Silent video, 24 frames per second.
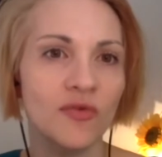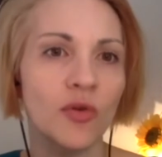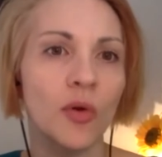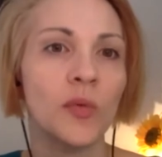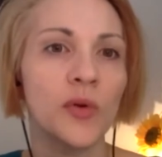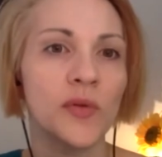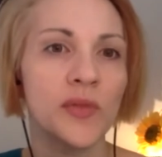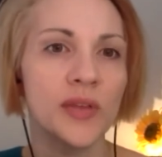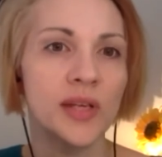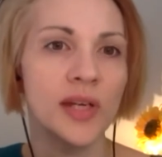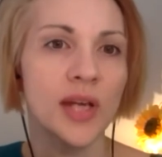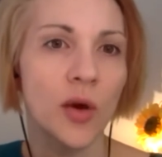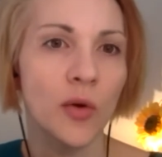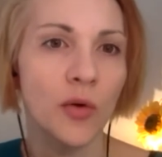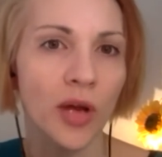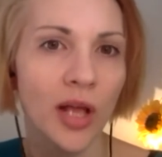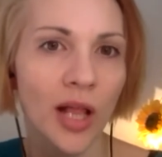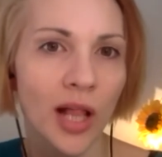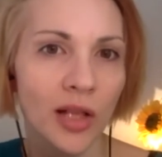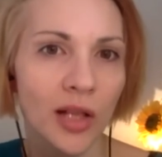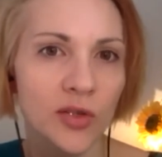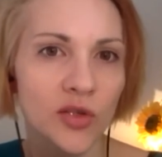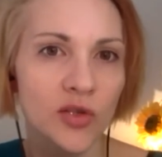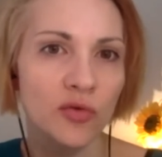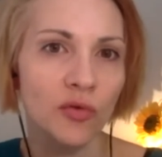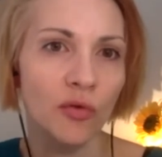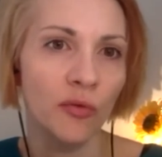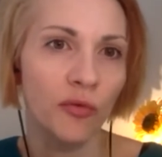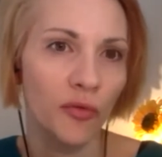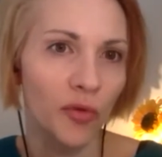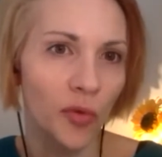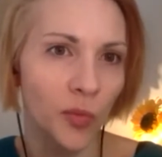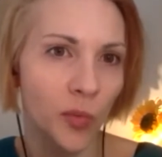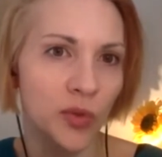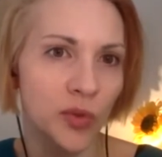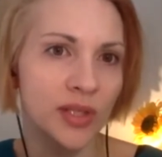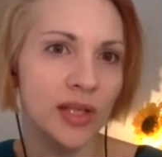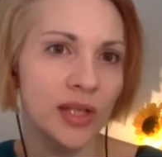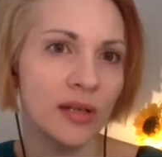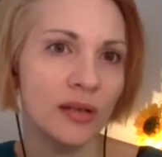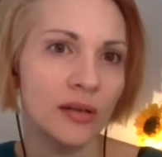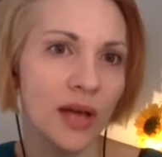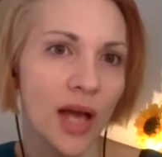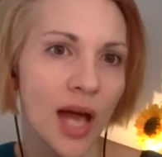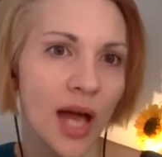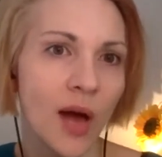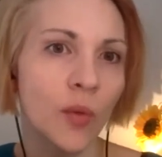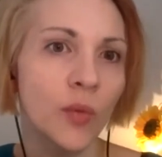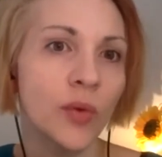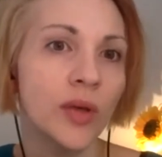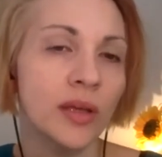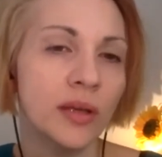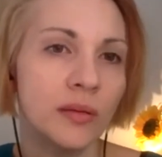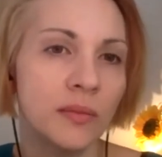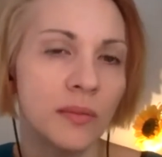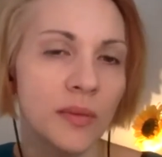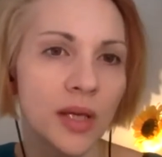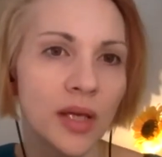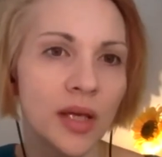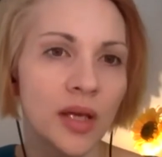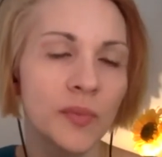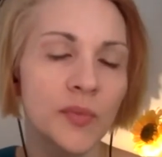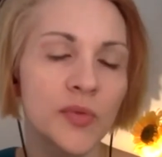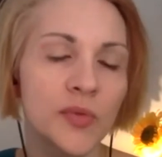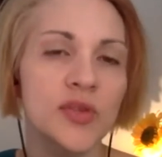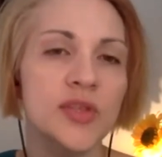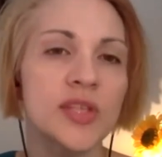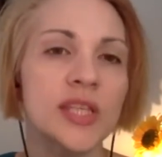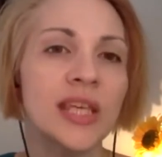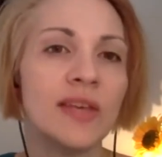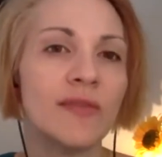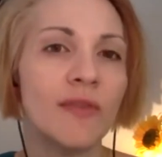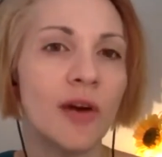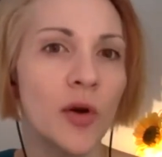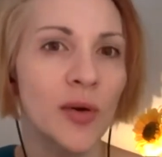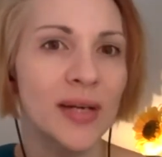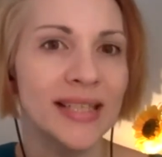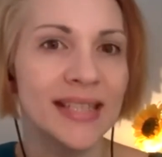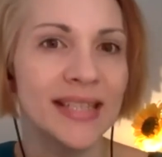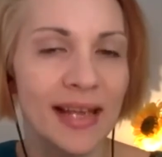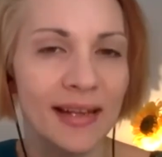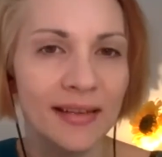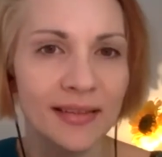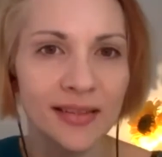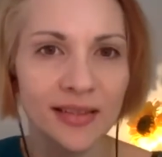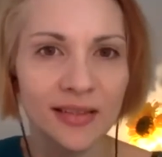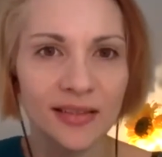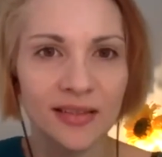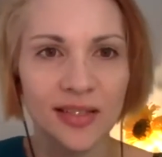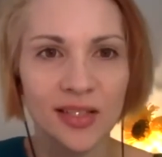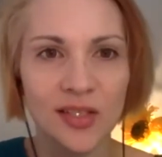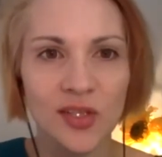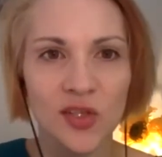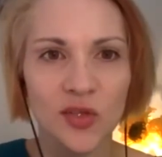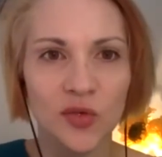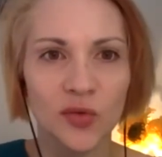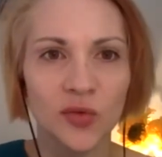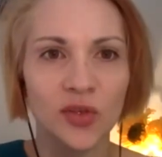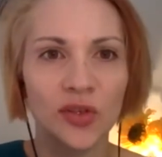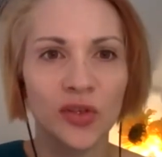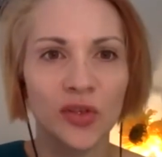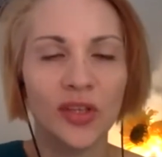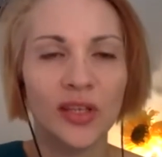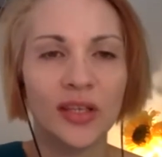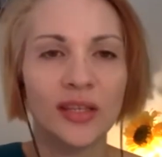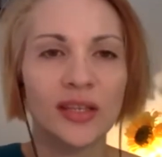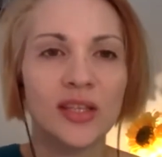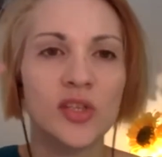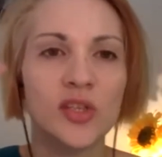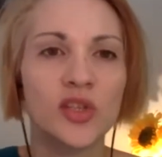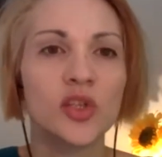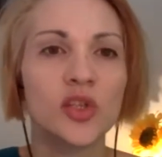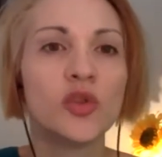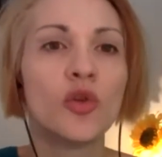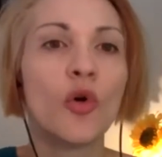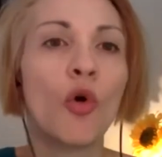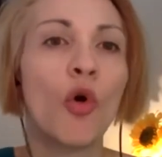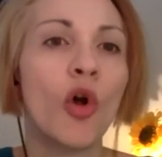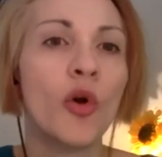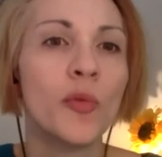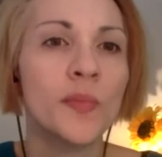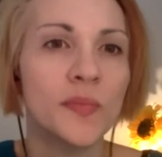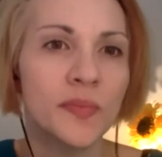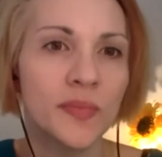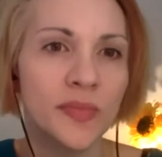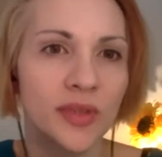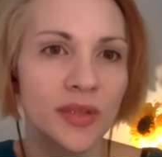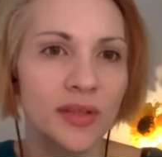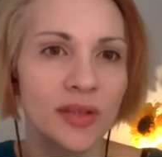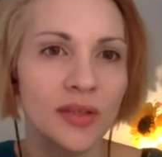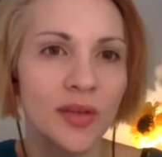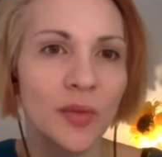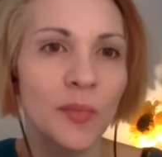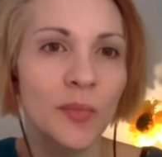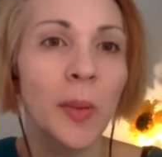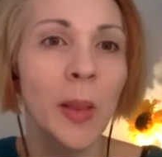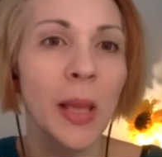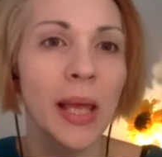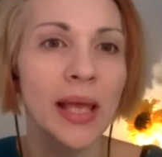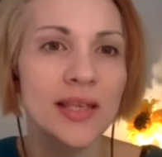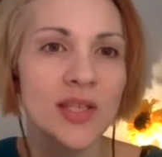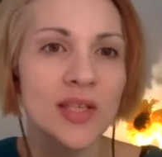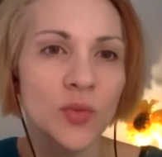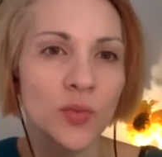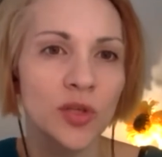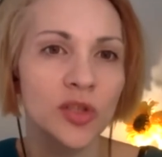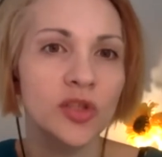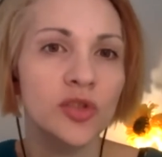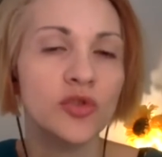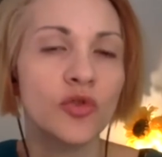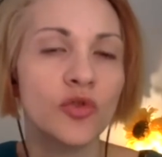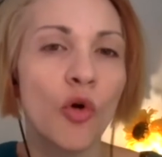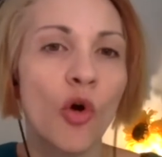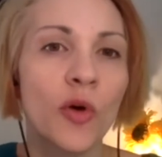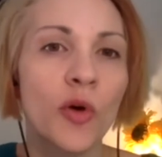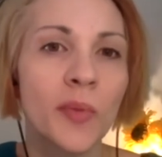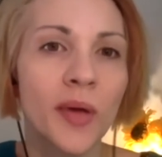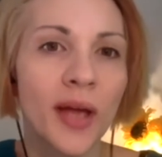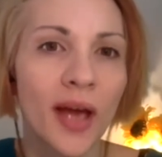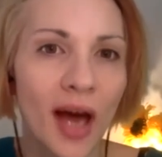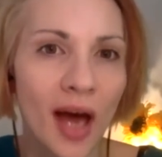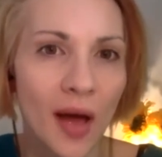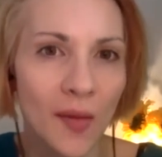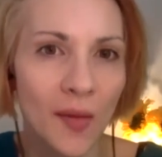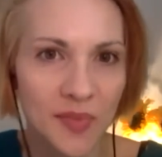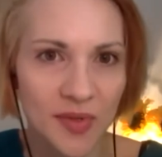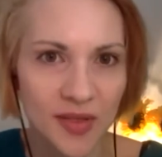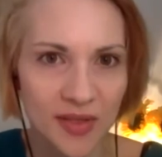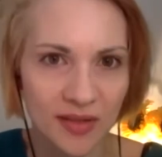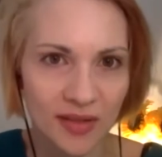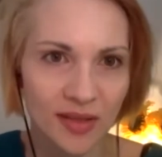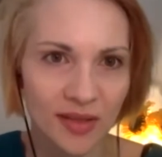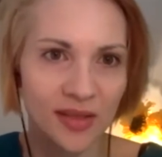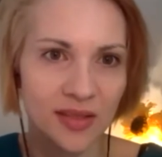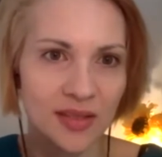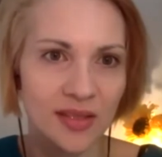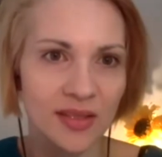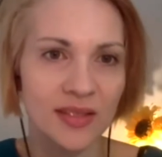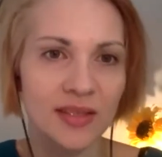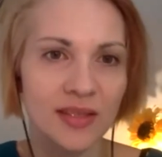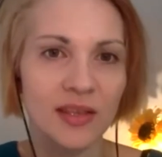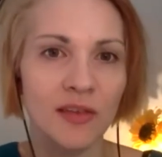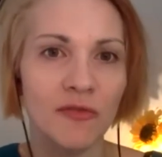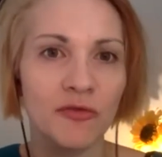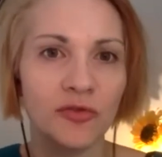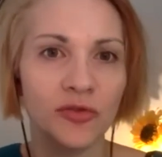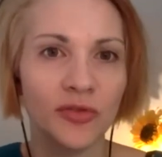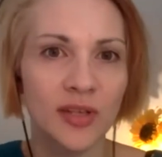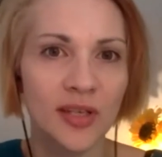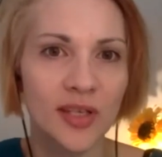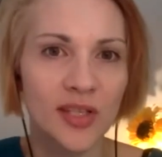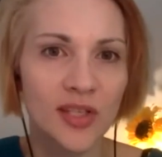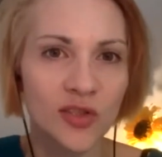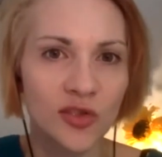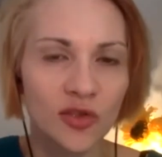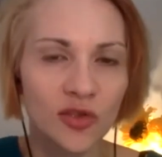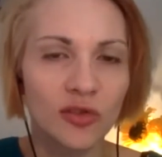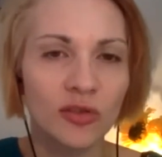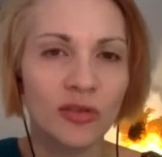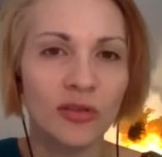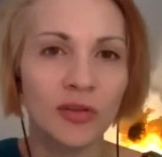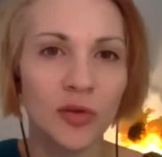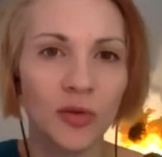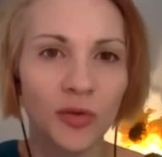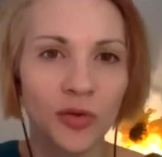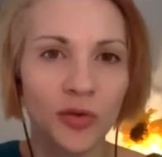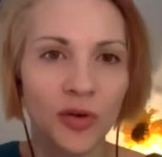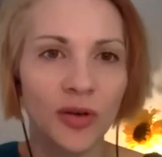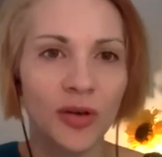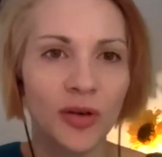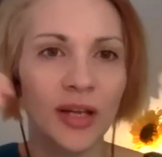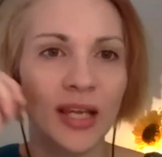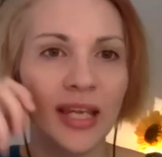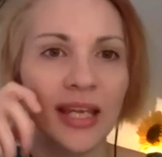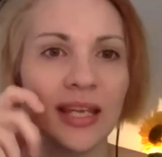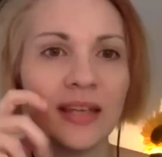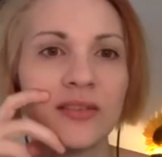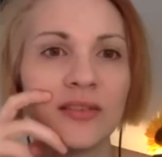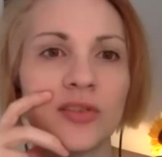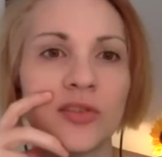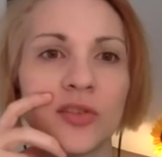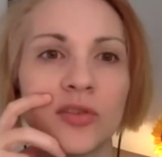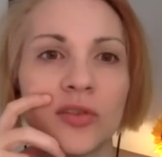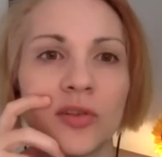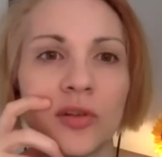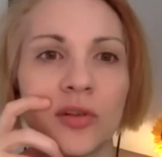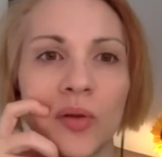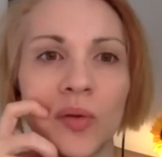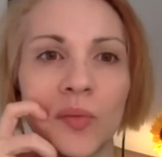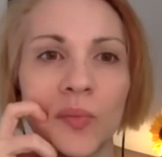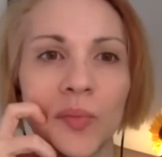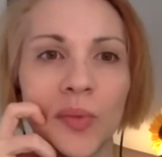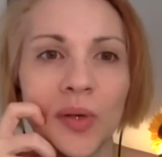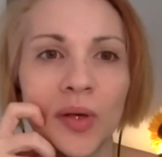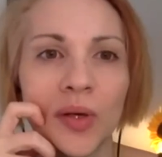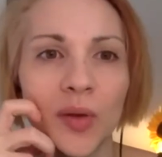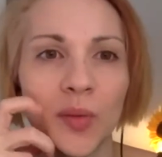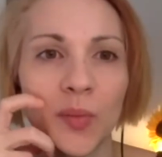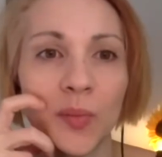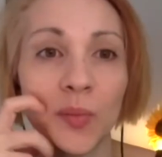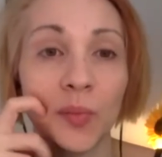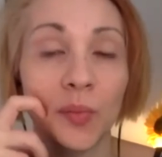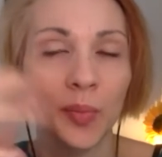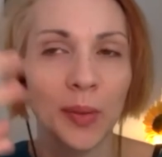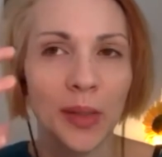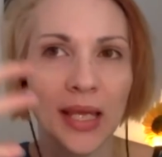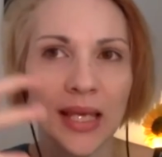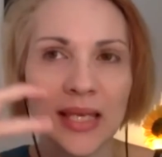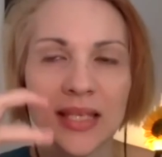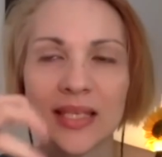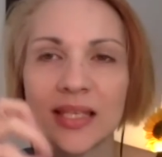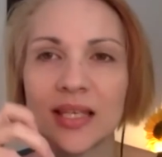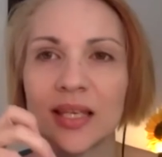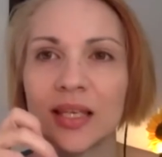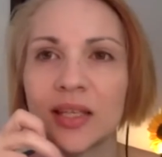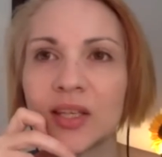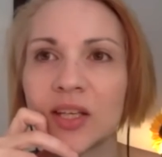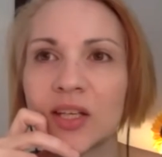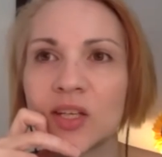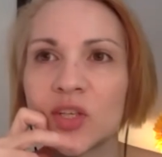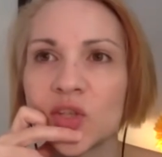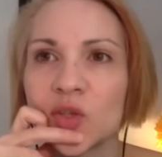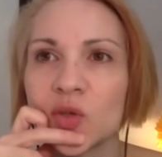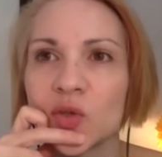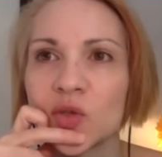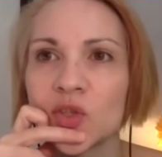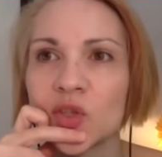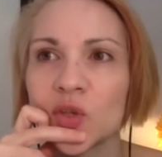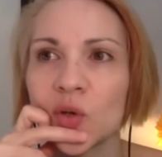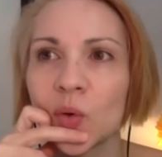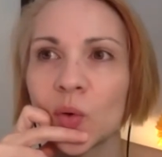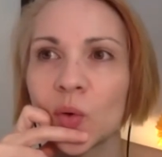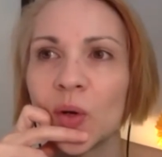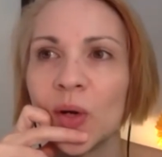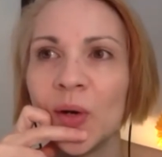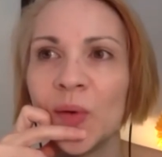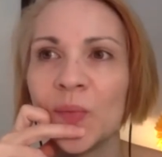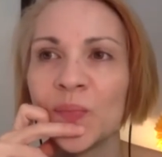from within our culture, from within how we perceive our identity. So the norm, the place where the norm comes is different, external or internal place. And there's also,